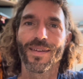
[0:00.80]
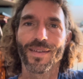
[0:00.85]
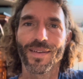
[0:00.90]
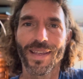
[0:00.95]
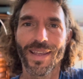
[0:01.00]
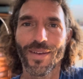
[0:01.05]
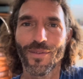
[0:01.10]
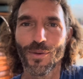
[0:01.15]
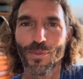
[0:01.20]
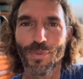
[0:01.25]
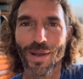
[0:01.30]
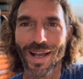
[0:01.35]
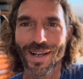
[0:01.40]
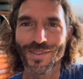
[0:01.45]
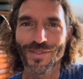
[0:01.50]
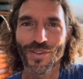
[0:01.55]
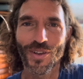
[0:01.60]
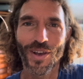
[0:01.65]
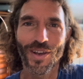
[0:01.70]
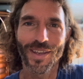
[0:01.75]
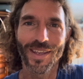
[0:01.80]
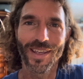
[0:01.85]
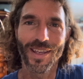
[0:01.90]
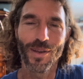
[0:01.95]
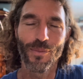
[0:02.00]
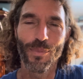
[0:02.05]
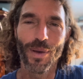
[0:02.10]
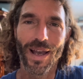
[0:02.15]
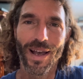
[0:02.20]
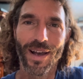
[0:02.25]
Okay, we're back talking
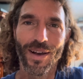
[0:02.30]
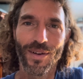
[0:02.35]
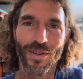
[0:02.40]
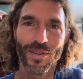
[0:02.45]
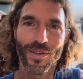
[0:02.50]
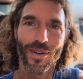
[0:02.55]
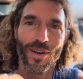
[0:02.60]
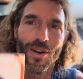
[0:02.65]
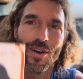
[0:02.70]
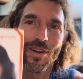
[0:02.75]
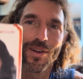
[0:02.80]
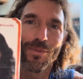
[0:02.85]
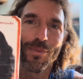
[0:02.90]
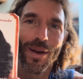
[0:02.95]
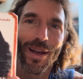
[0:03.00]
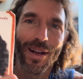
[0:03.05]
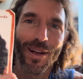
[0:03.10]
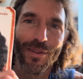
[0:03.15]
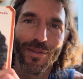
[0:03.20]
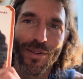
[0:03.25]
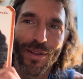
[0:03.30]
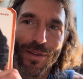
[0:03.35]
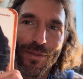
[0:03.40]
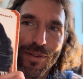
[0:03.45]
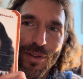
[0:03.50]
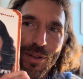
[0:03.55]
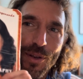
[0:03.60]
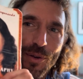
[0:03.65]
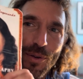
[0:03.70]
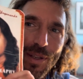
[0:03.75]
about Autobiography of a
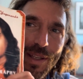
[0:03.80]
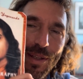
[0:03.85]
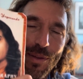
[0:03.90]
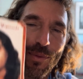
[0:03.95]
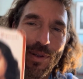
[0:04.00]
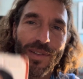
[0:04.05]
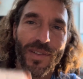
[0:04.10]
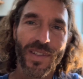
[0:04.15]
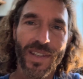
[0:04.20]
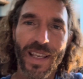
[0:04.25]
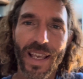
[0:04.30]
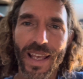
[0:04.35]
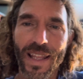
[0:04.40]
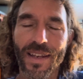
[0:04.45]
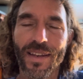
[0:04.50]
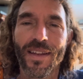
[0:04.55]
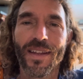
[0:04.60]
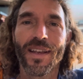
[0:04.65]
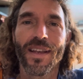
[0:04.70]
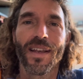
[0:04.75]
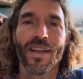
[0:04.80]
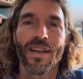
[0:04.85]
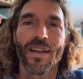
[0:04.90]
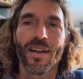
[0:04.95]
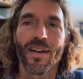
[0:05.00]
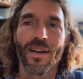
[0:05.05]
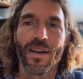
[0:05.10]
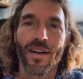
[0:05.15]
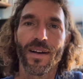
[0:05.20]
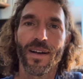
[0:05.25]
Yogi once again.
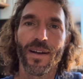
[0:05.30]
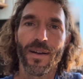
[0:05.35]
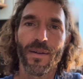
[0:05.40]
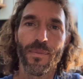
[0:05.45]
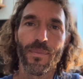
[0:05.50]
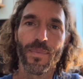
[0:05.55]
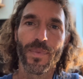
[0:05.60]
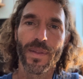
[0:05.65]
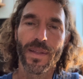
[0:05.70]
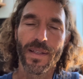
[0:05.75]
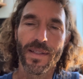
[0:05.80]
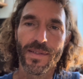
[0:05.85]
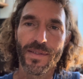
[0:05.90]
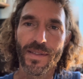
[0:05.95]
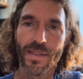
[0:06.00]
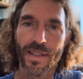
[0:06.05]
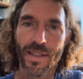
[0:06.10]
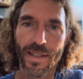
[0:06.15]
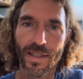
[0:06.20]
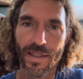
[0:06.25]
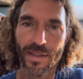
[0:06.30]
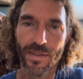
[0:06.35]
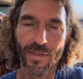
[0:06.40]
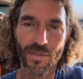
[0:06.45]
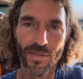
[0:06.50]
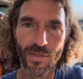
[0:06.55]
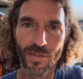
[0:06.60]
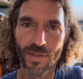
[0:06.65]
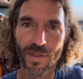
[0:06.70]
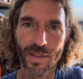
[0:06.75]
This
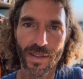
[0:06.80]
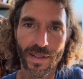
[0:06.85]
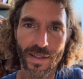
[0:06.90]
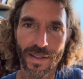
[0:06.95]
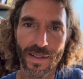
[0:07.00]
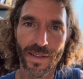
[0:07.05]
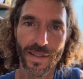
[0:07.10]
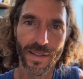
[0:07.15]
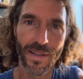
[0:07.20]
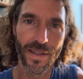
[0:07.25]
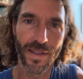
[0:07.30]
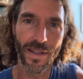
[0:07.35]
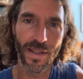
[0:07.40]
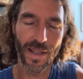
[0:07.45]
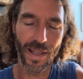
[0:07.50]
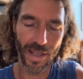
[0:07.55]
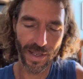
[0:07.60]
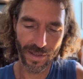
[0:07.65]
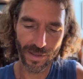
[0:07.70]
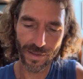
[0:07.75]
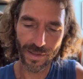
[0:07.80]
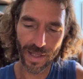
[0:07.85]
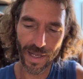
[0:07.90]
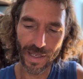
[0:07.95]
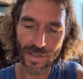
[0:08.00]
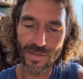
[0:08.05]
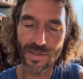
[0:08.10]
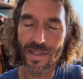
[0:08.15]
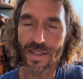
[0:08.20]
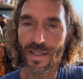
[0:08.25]
is a
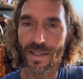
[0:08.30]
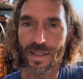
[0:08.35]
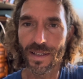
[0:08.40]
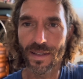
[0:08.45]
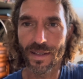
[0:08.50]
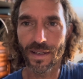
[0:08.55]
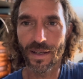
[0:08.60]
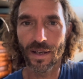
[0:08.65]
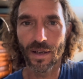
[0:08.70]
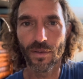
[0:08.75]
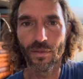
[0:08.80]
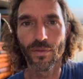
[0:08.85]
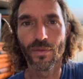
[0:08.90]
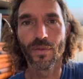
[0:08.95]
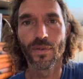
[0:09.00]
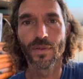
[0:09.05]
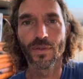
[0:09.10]
classic of